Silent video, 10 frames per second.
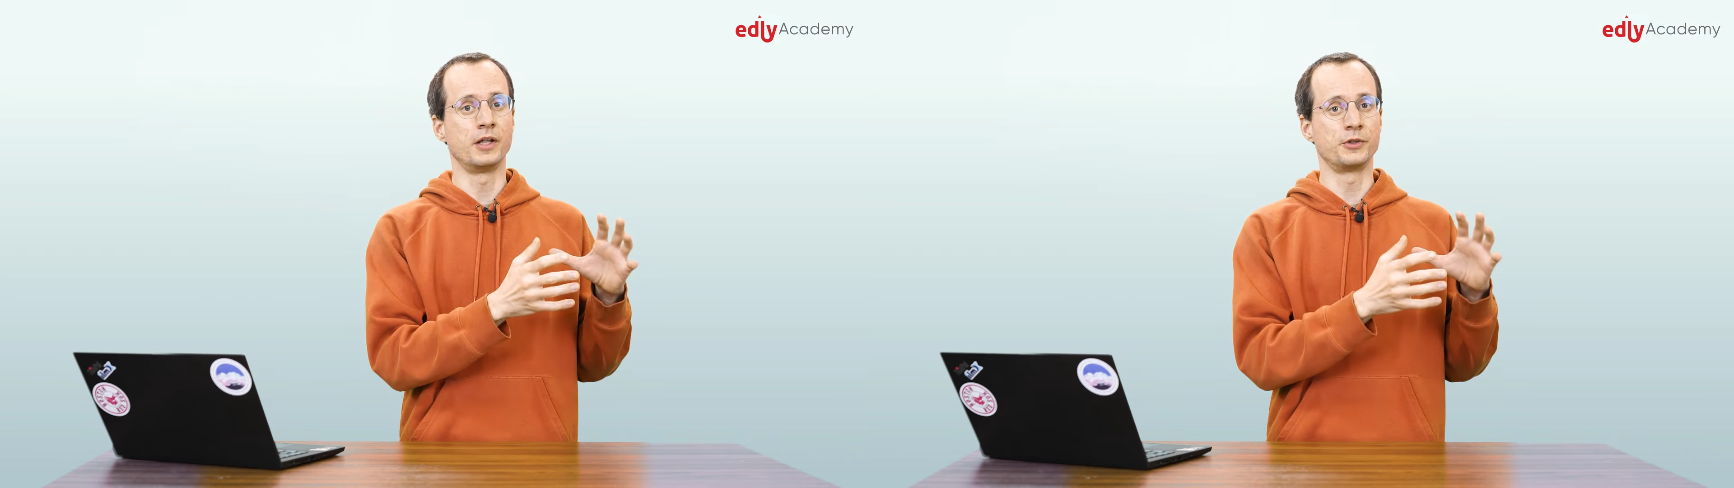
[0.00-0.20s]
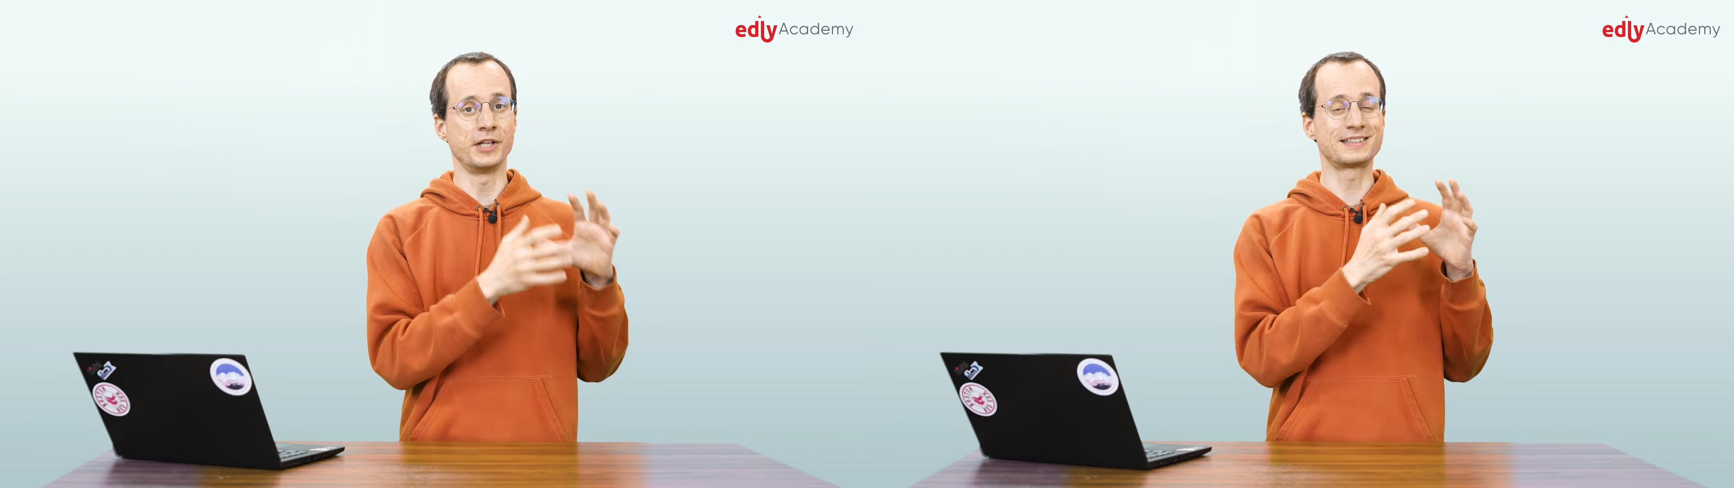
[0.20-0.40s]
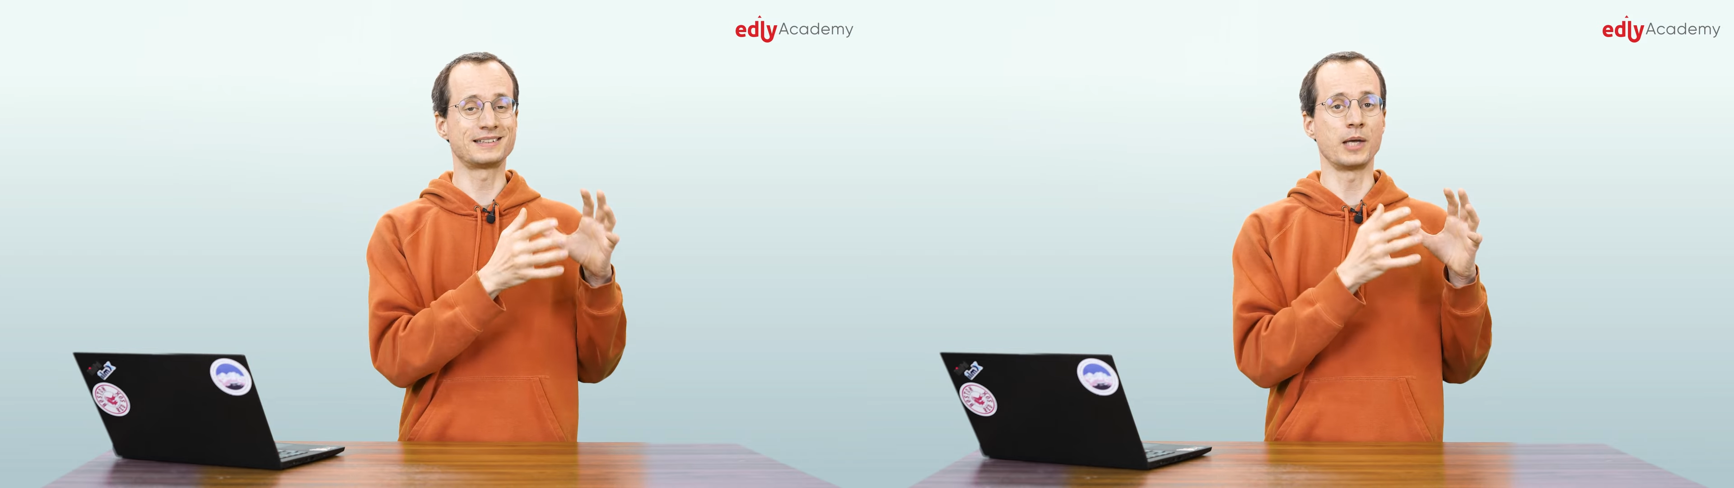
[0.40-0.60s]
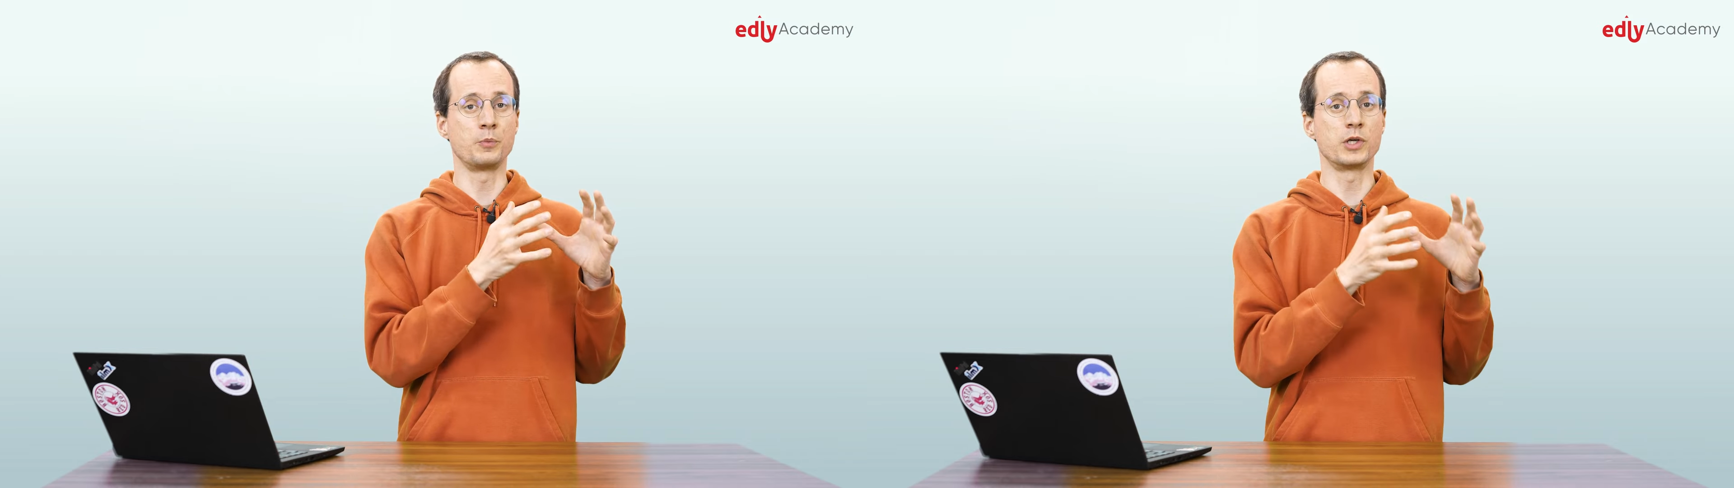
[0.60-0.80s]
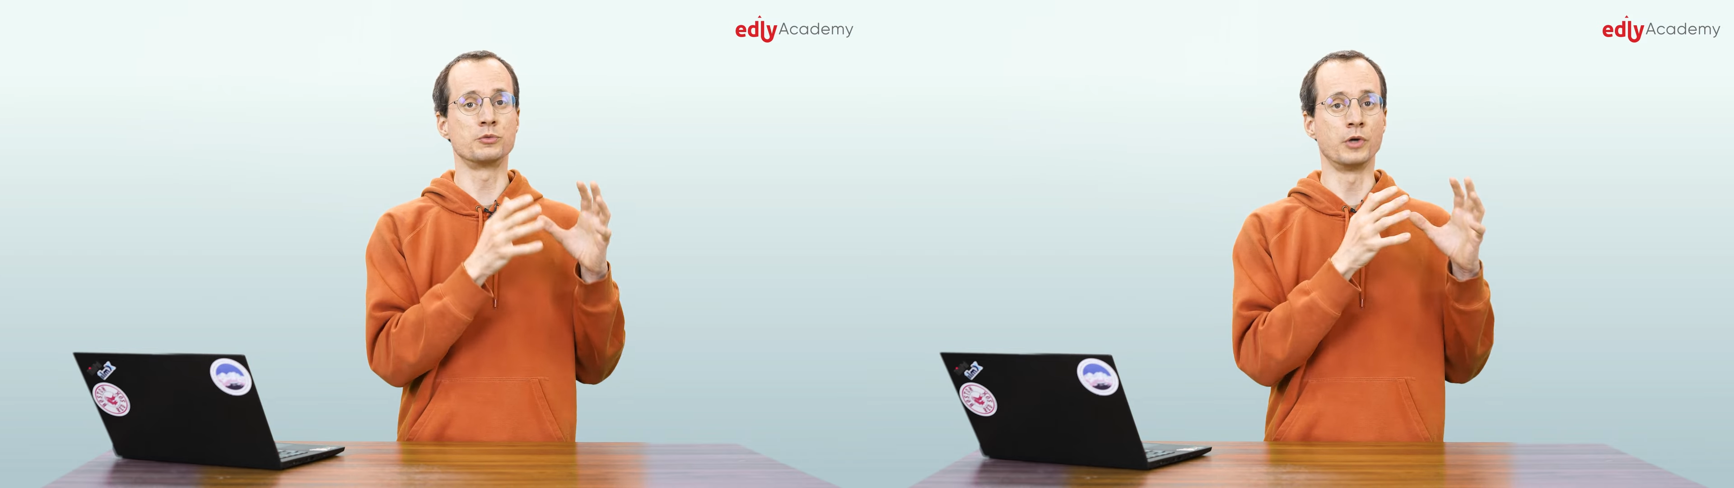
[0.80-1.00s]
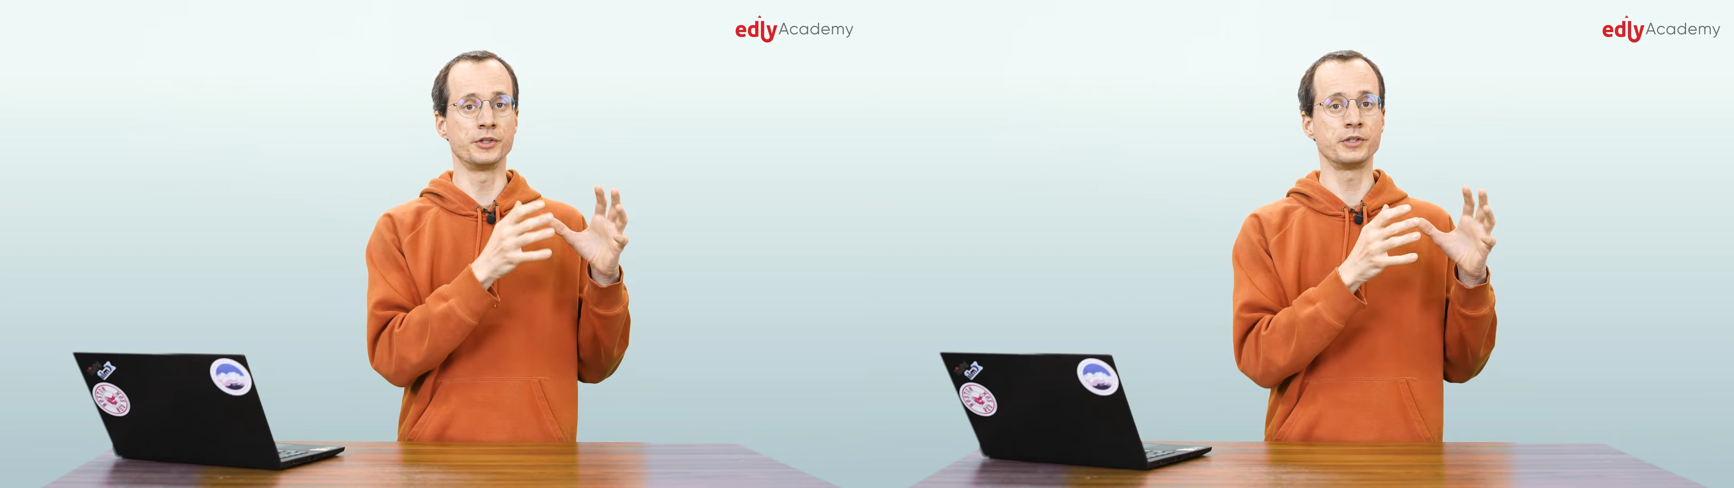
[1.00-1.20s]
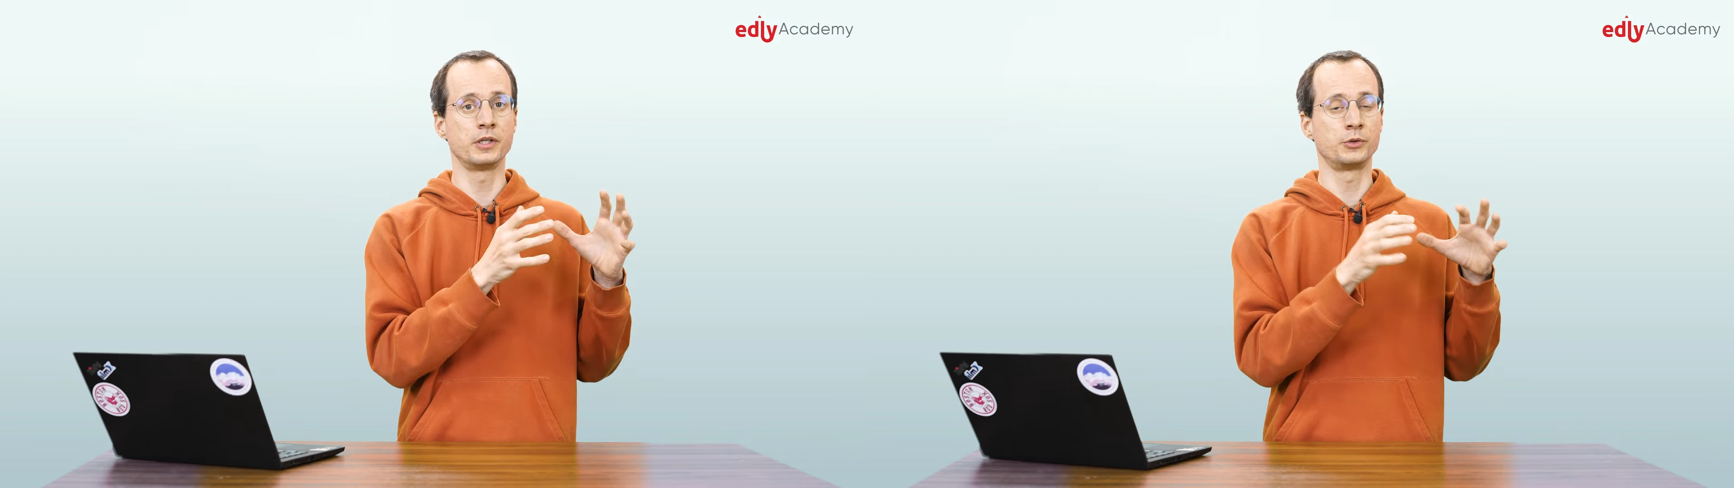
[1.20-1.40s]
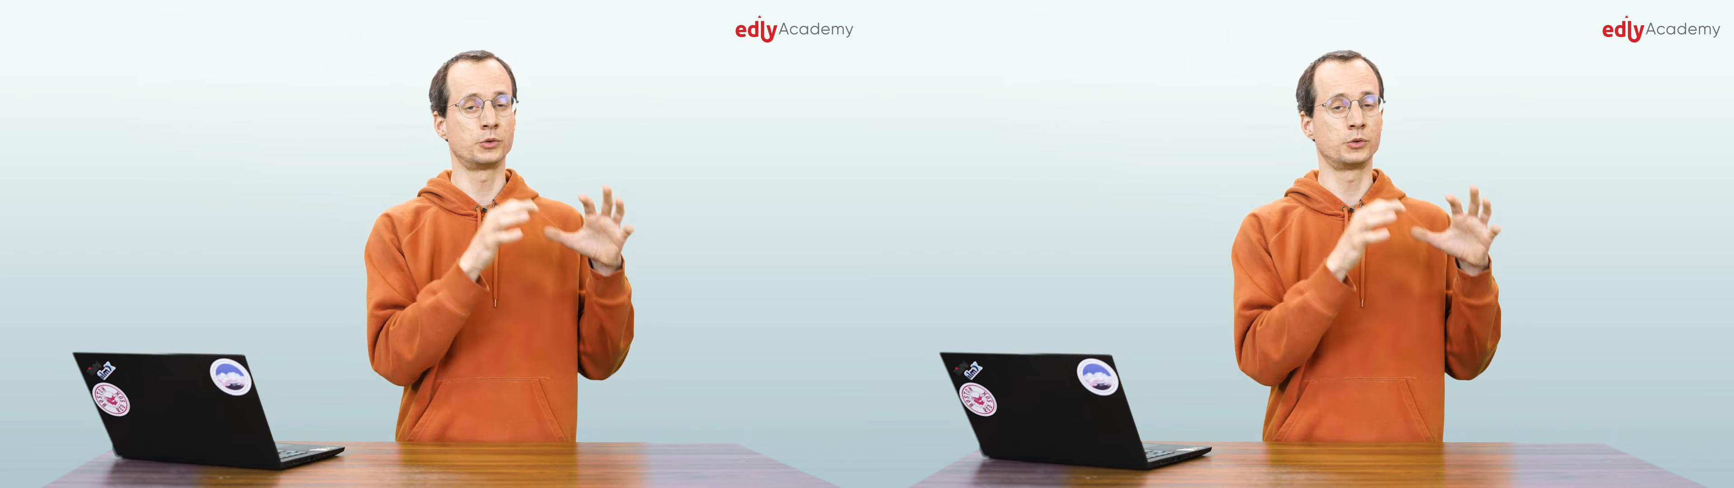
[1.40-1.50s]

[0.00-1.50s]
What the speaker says: the next time we run